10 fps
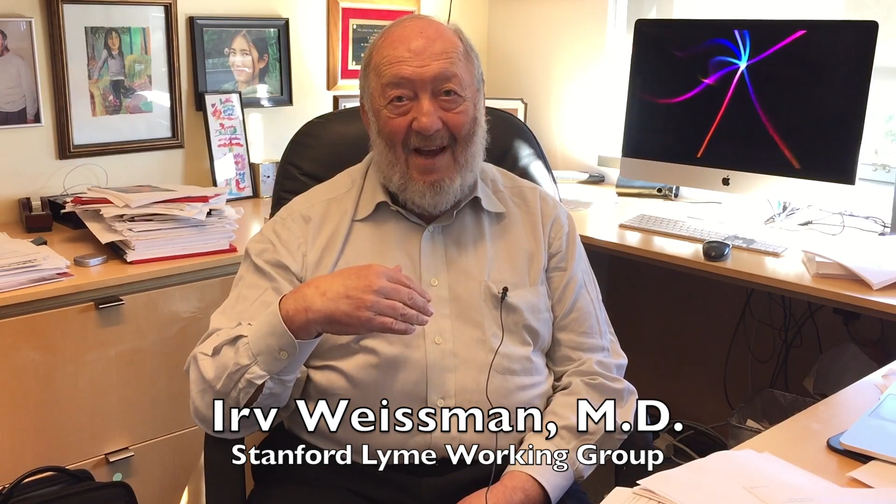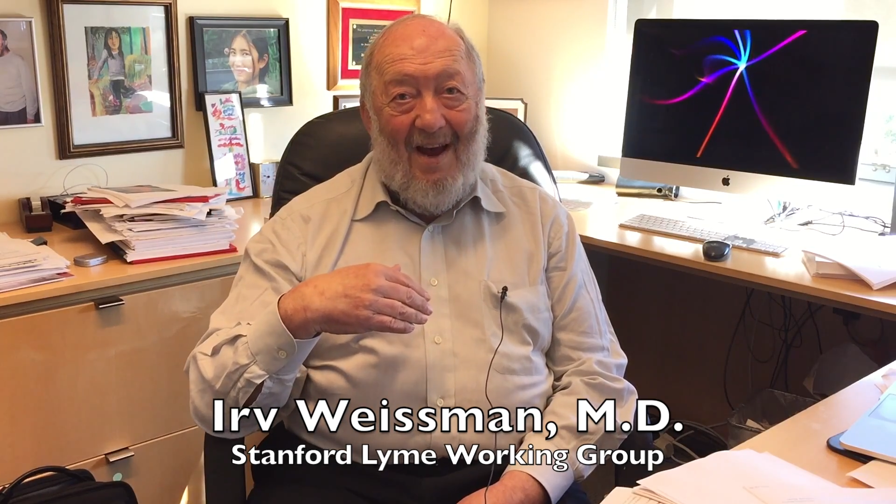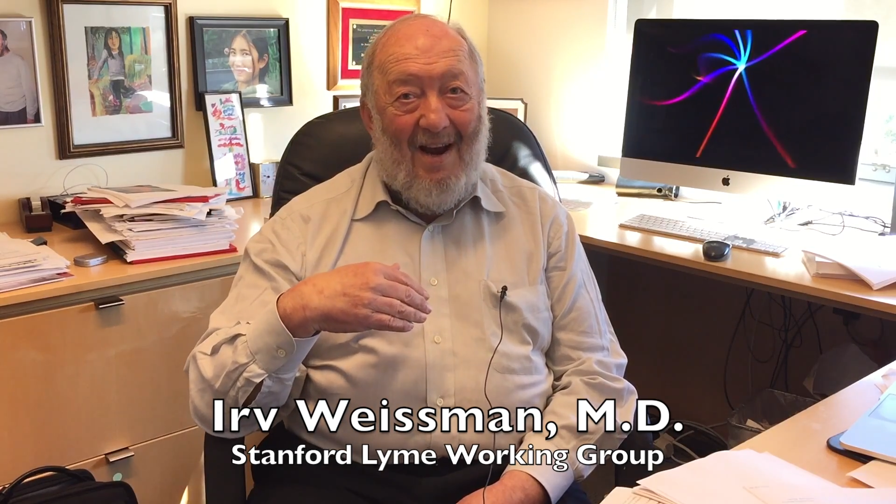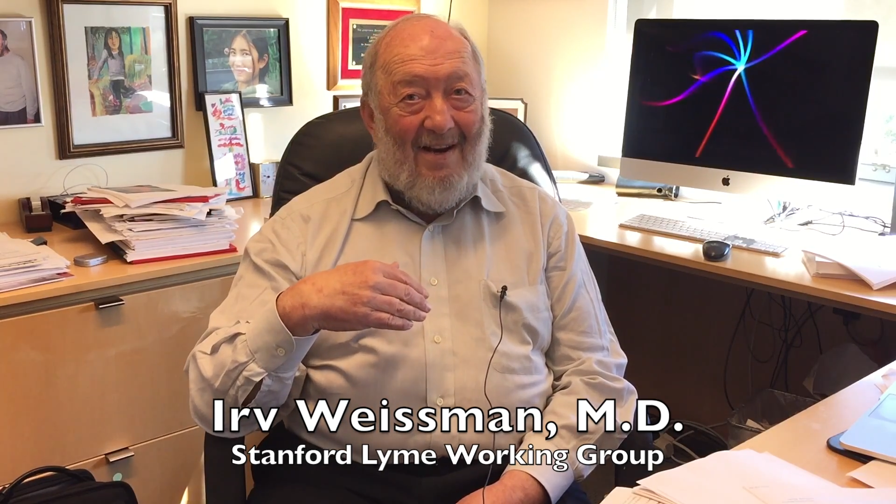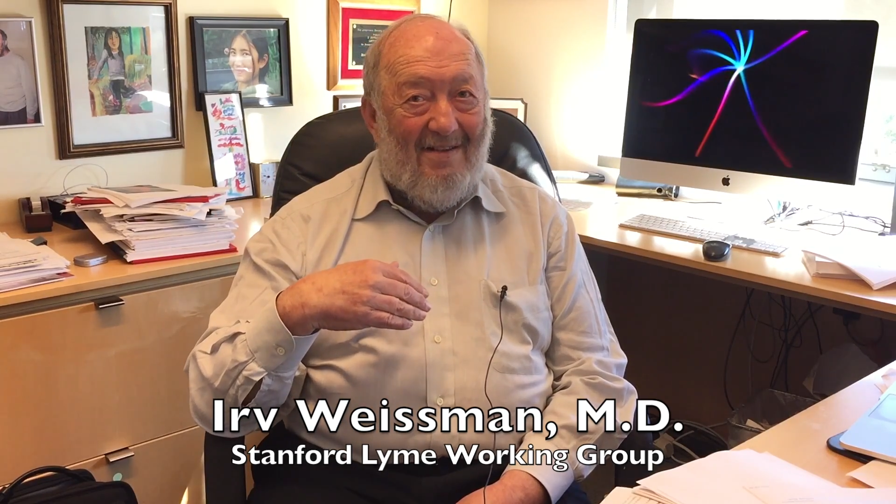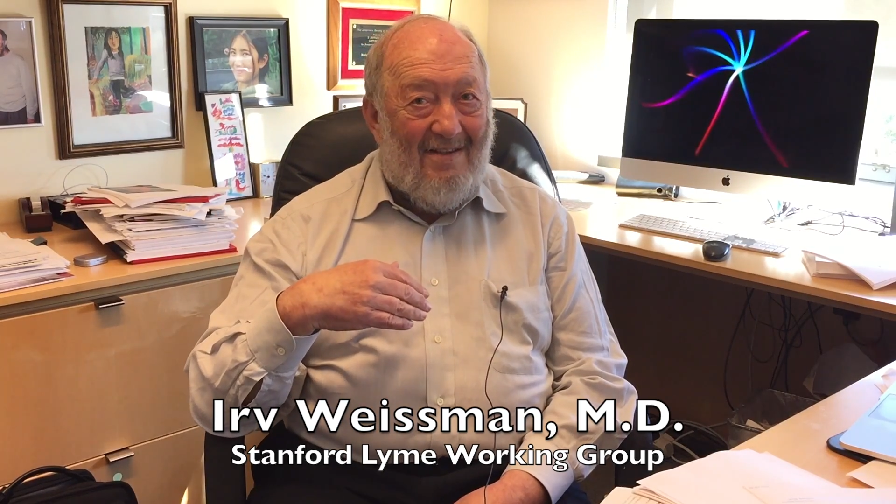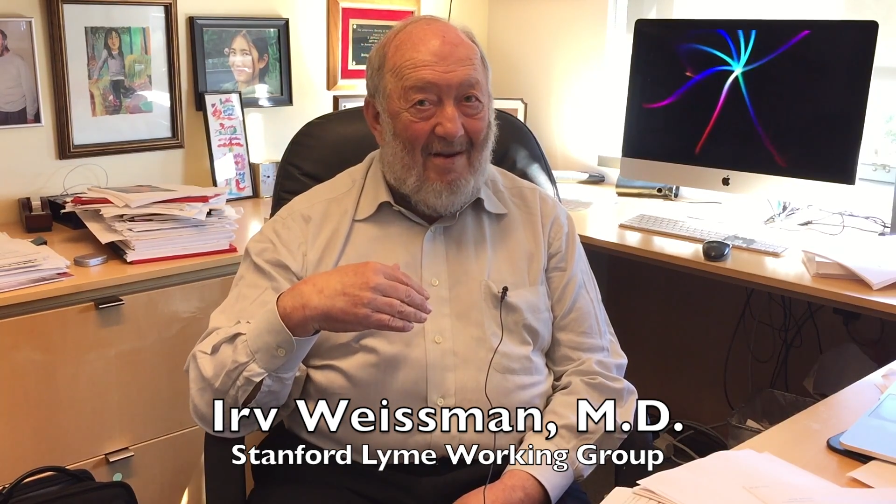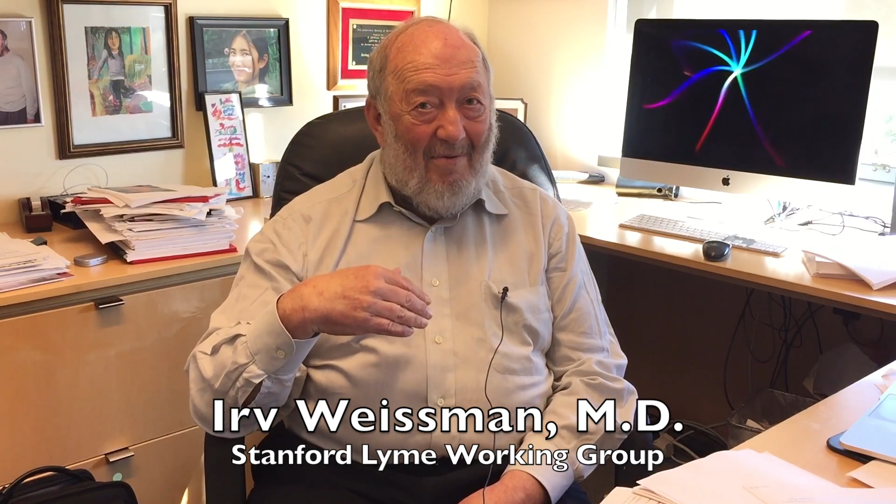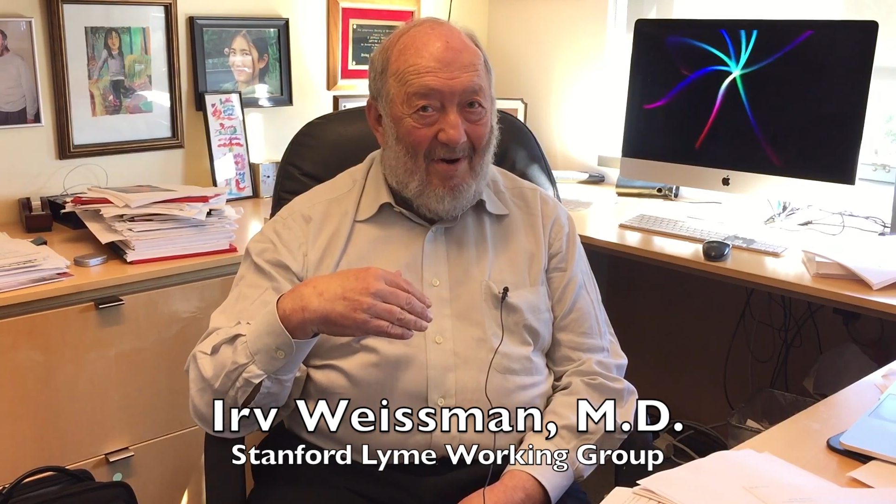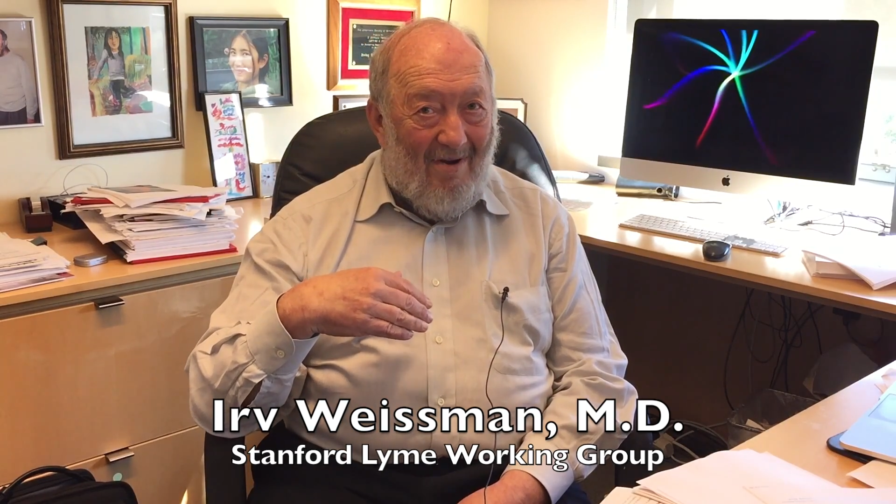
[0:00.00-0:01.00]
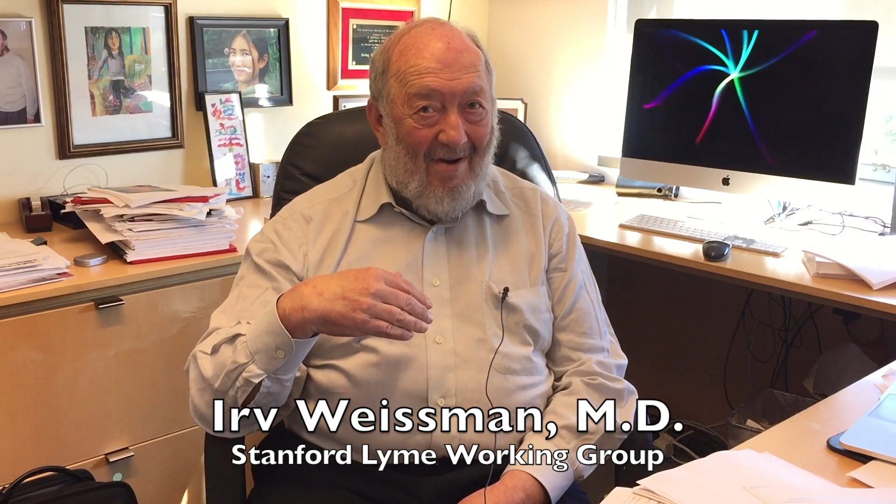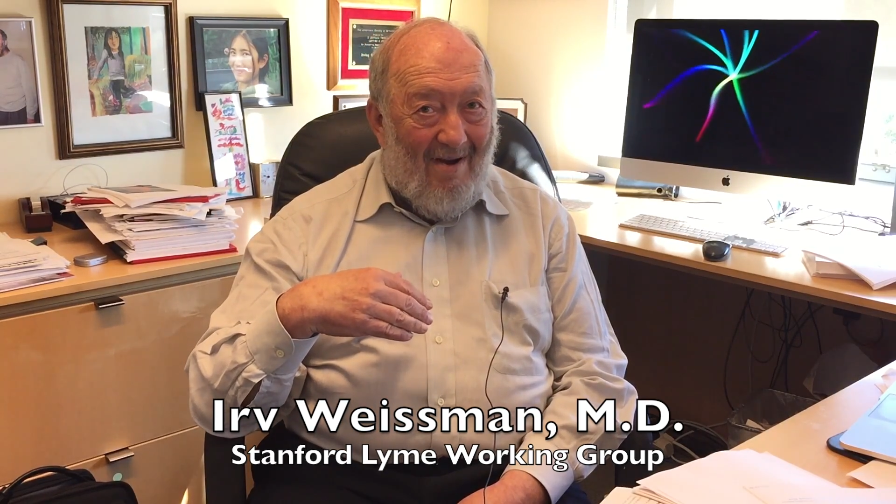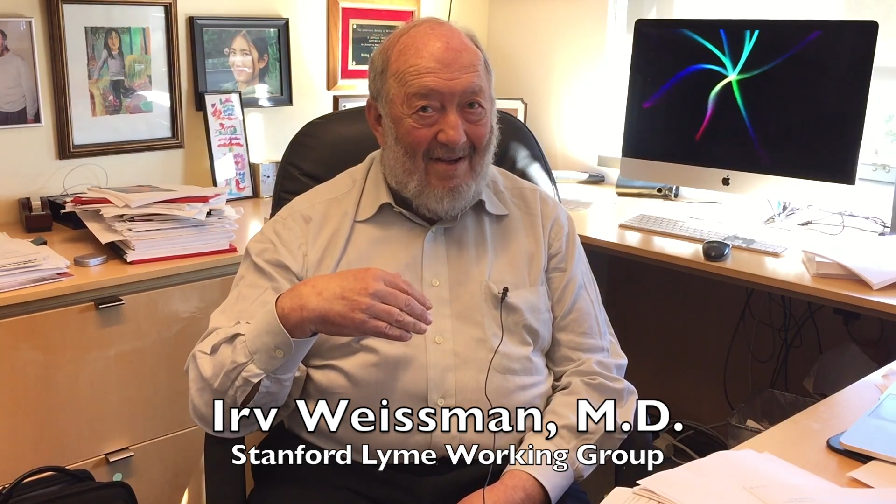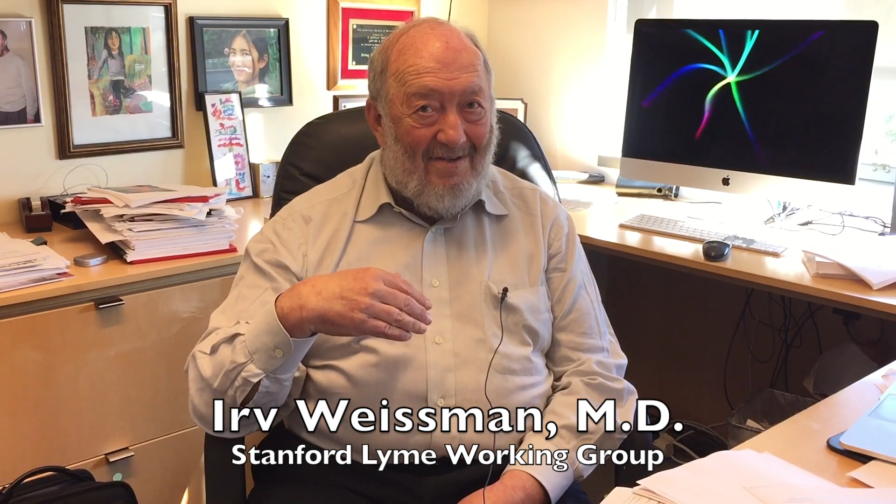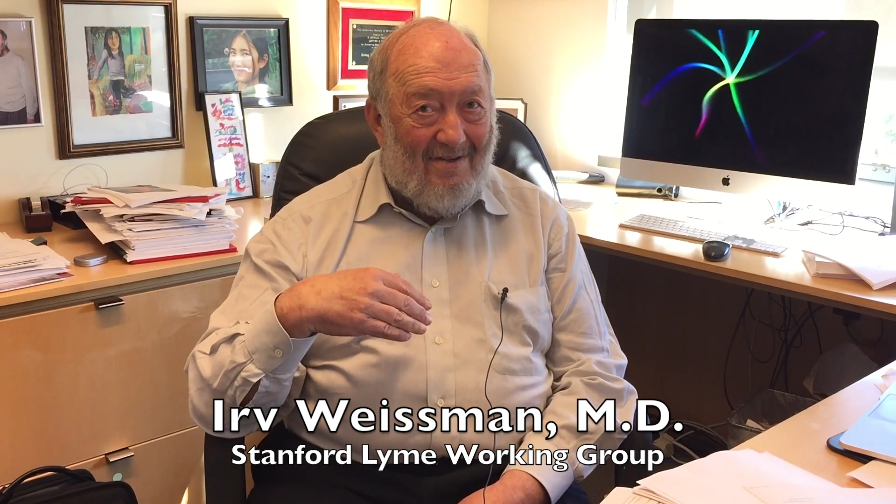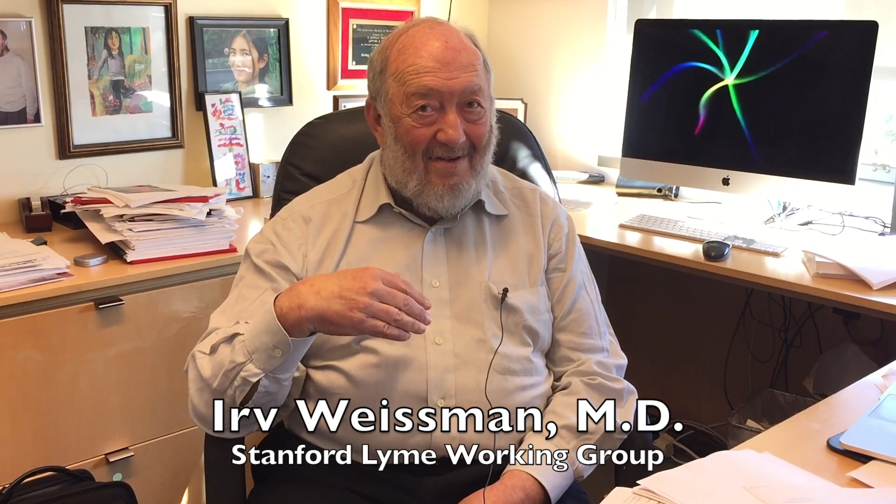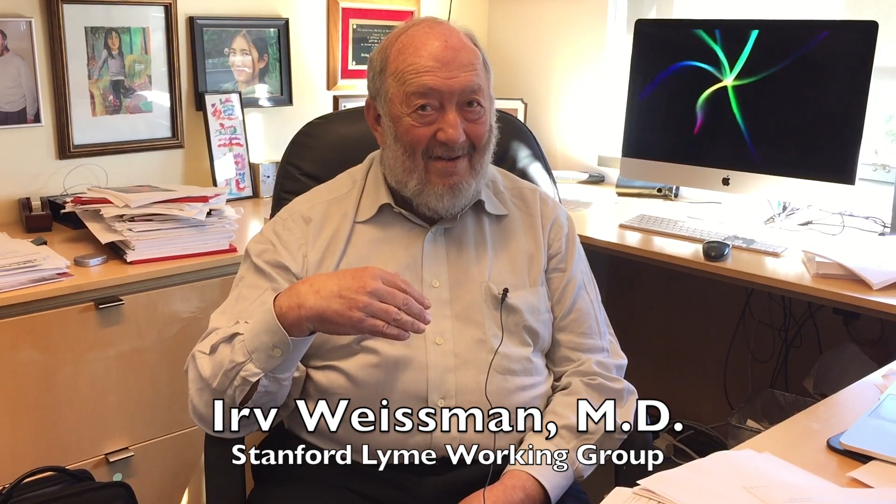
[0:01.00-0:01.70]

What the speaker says: islets that were lost,